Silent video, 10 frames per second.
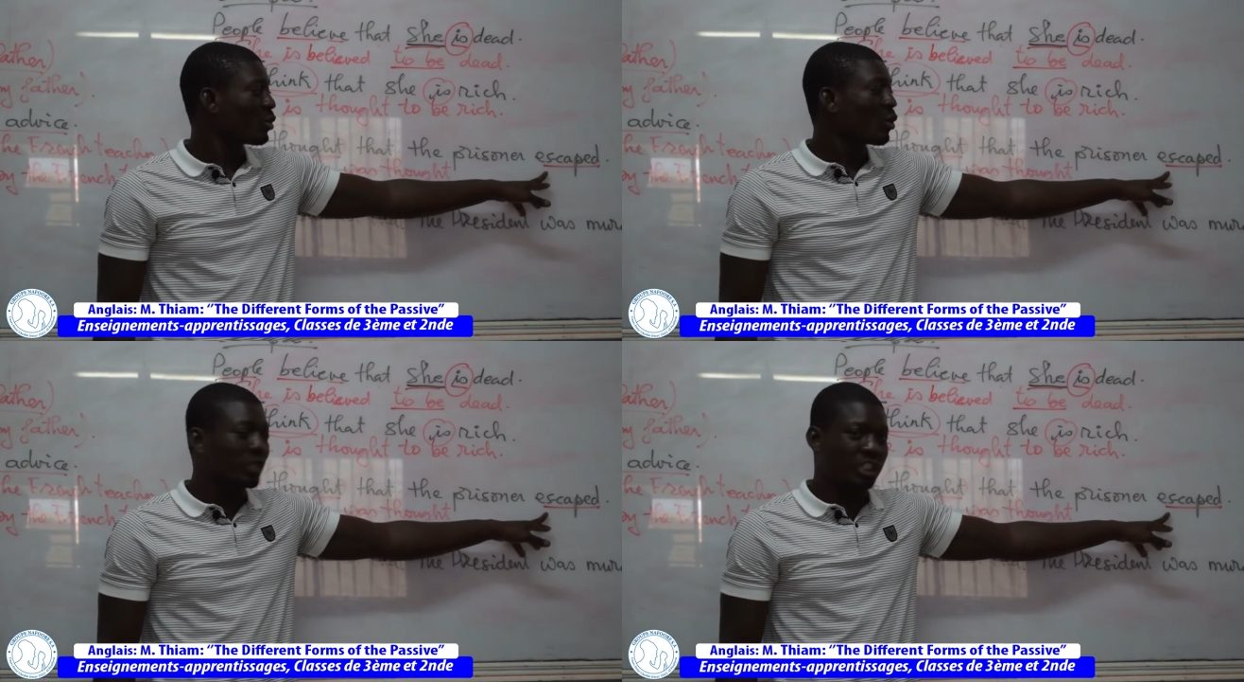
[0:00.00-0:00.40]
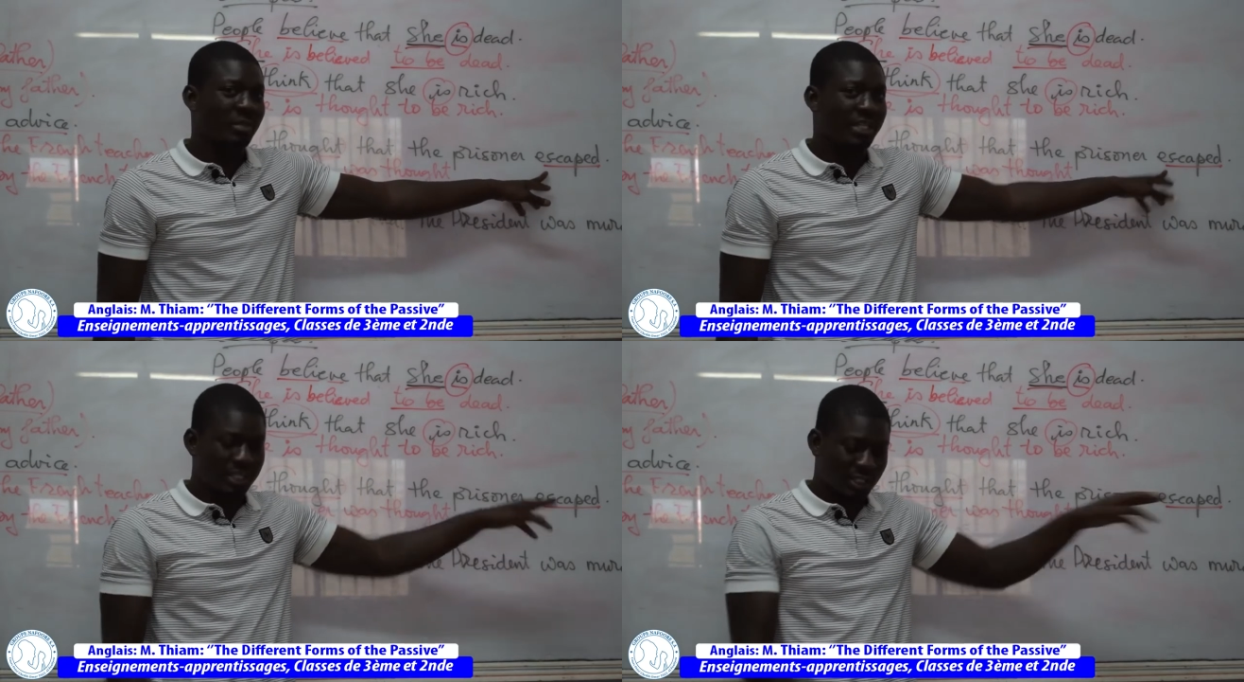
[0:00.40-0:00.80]
which
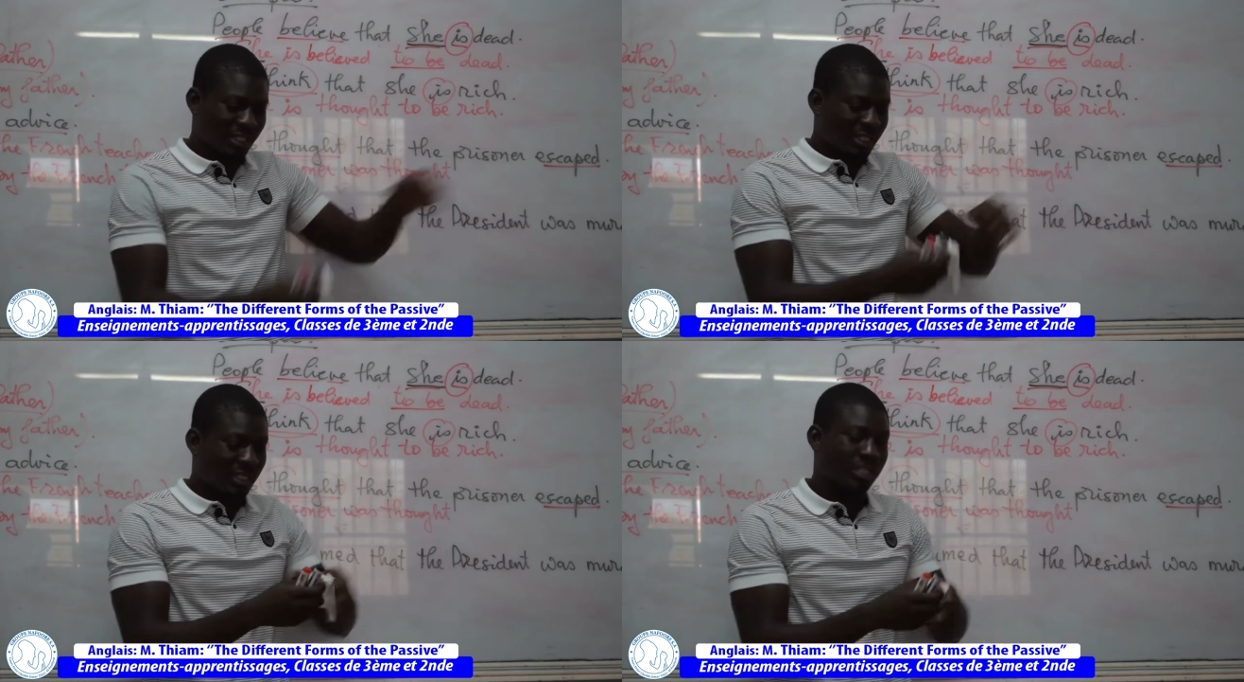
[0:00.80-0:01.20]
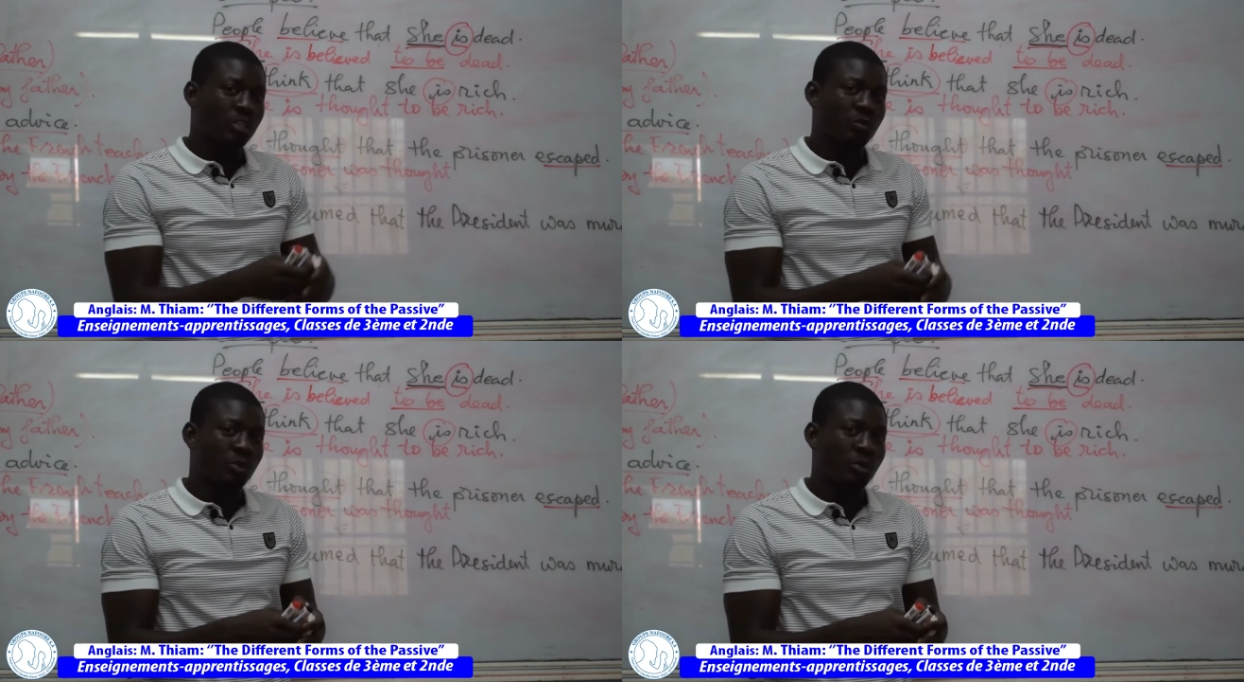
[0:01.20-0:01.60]
means that the
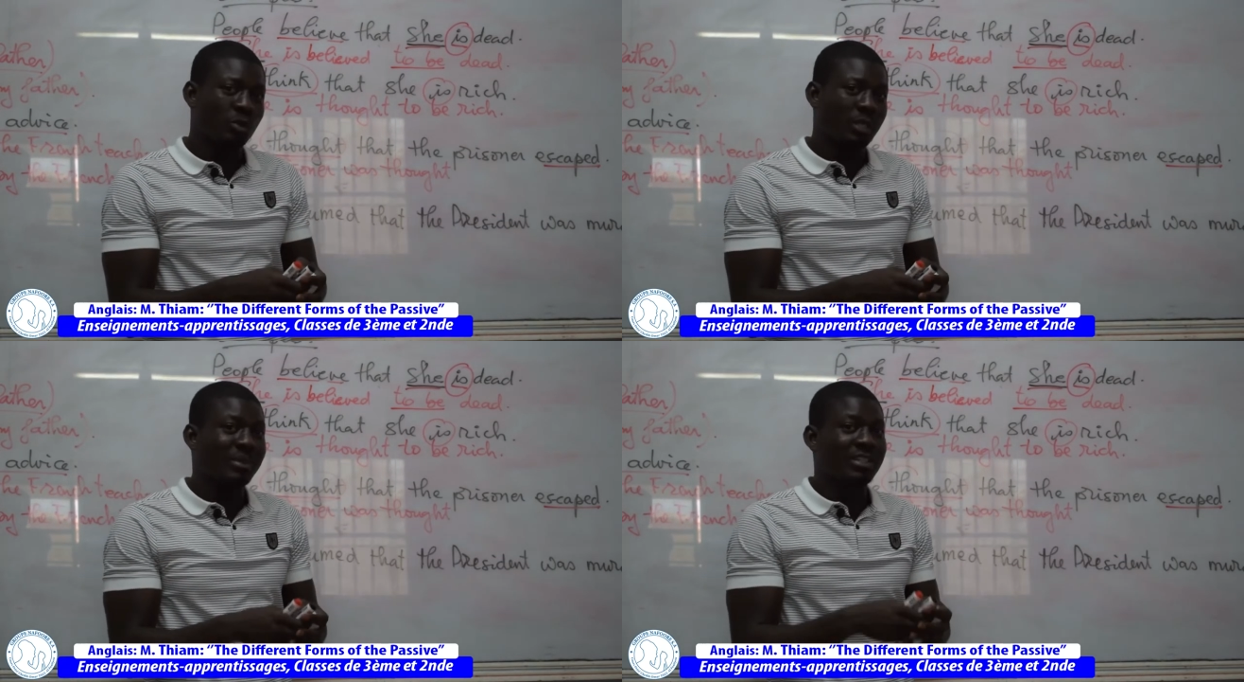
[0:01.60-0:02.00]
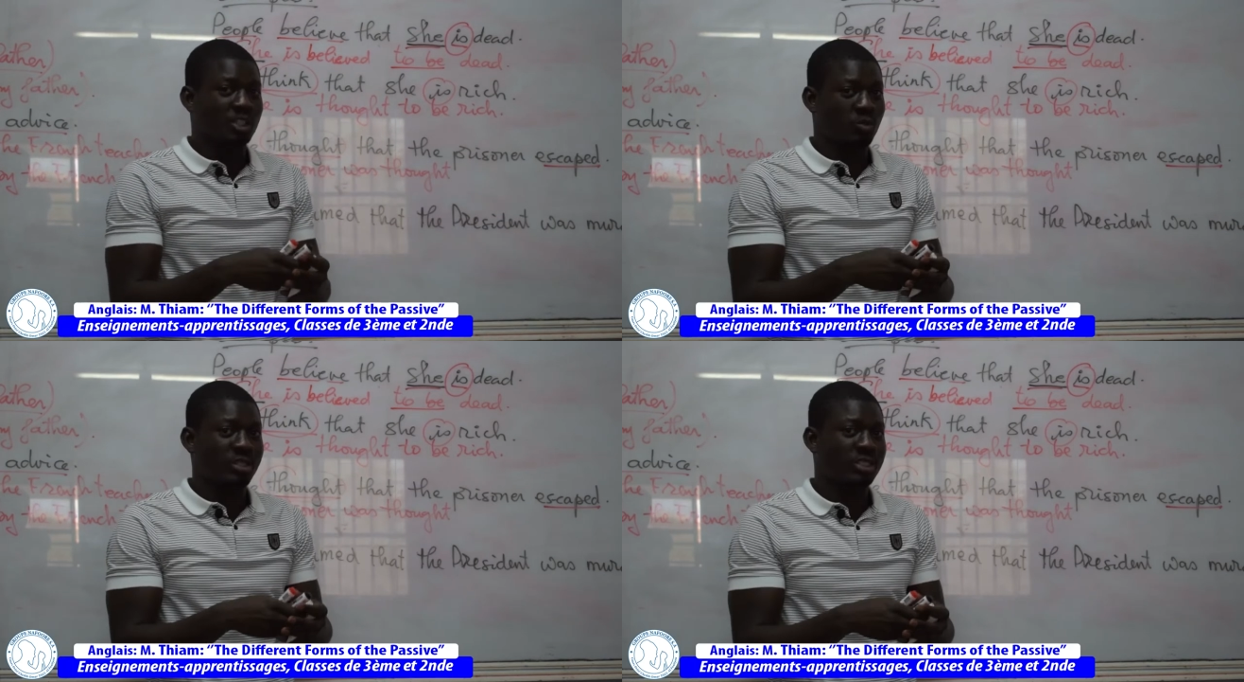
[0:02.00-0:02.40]
rule, the
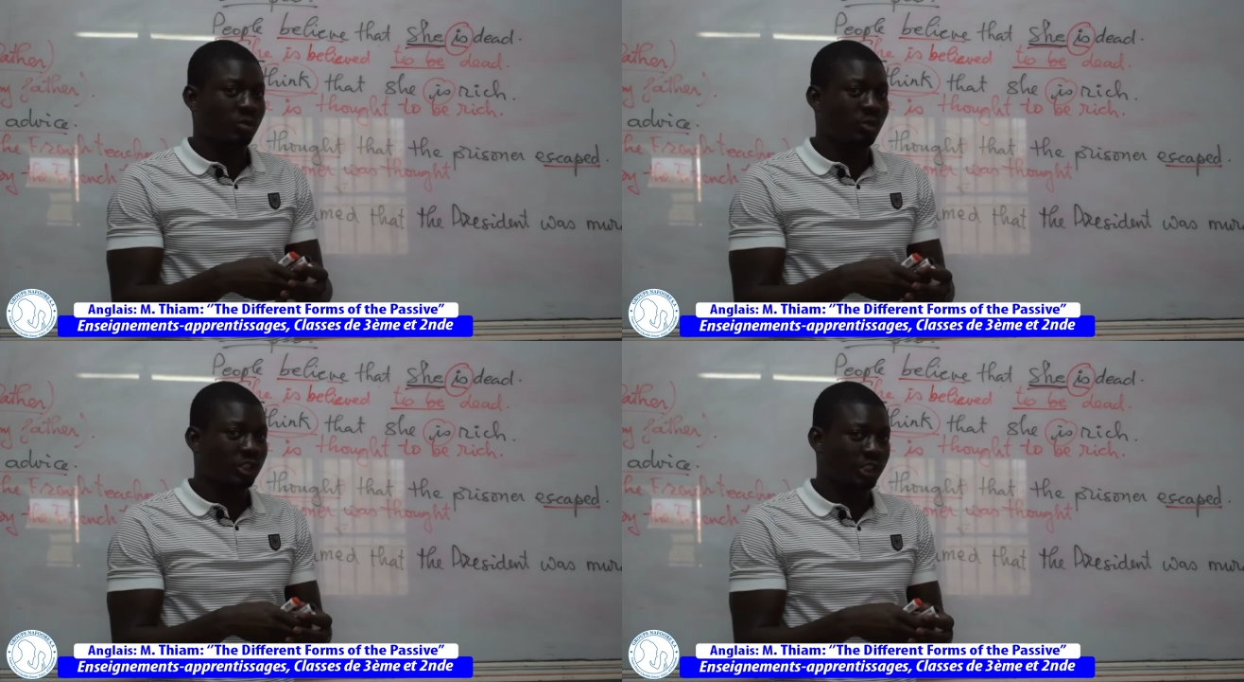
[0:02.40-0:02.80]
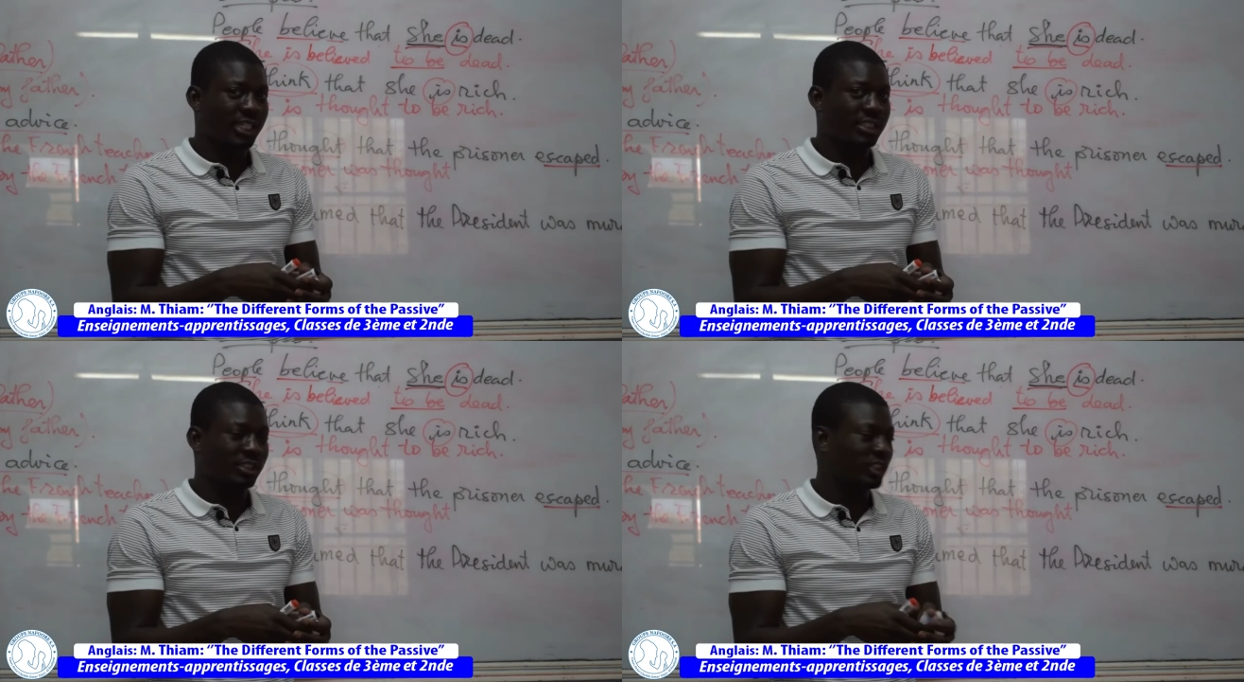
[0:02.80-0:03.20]
structure will
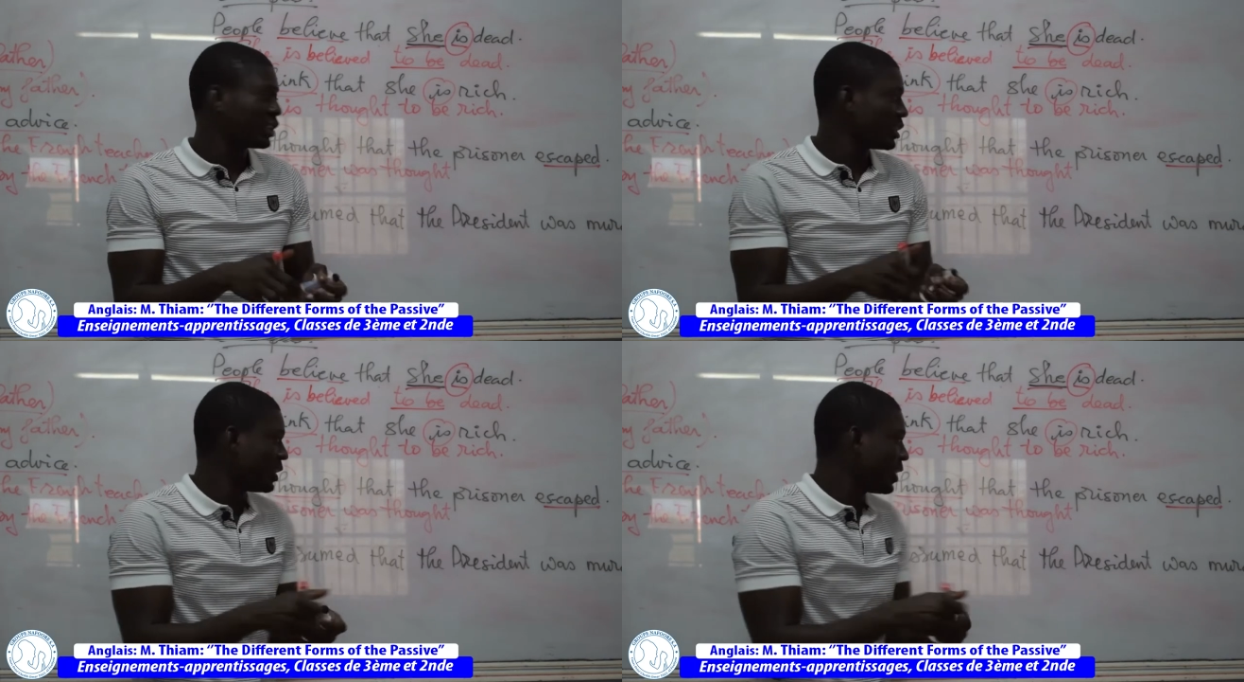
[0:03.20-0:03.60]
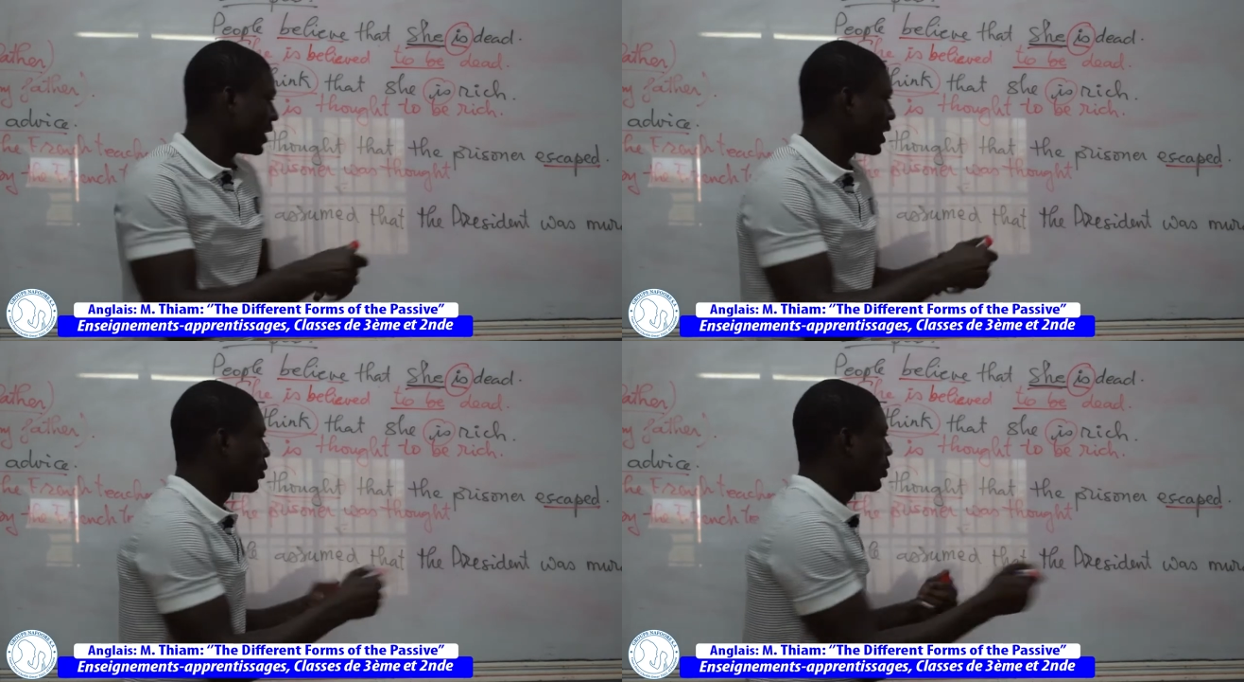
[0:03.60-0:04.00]
change. And
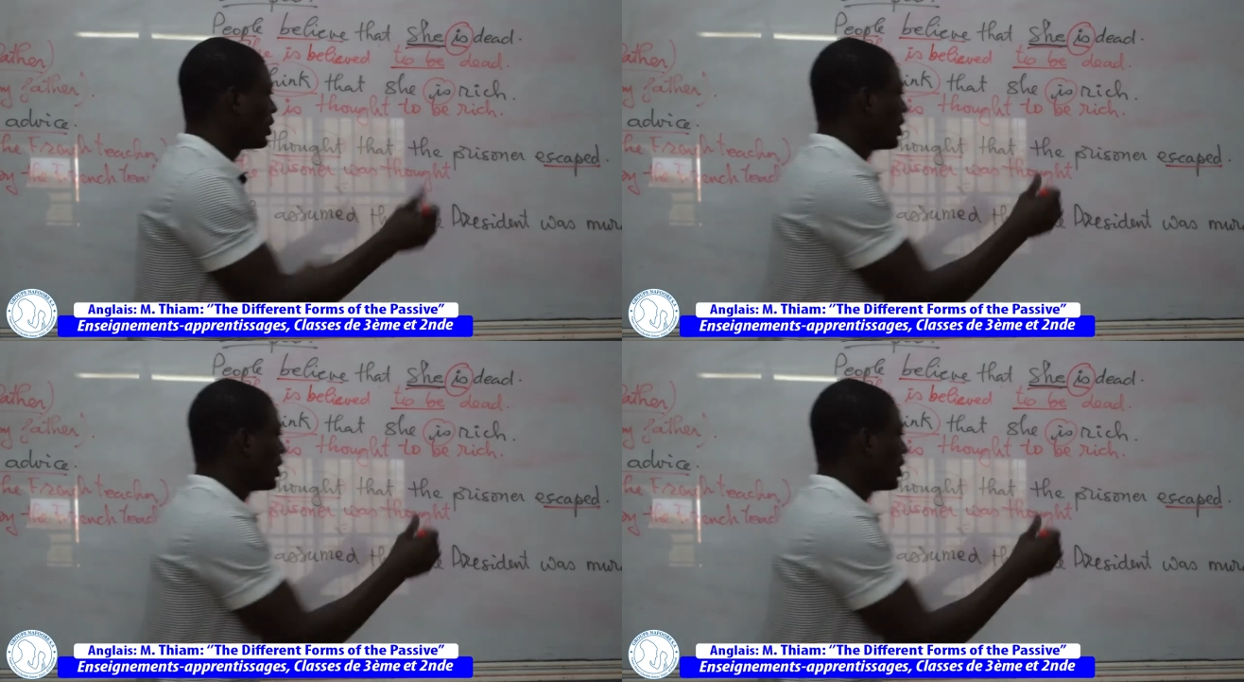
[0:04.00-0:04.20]
then we're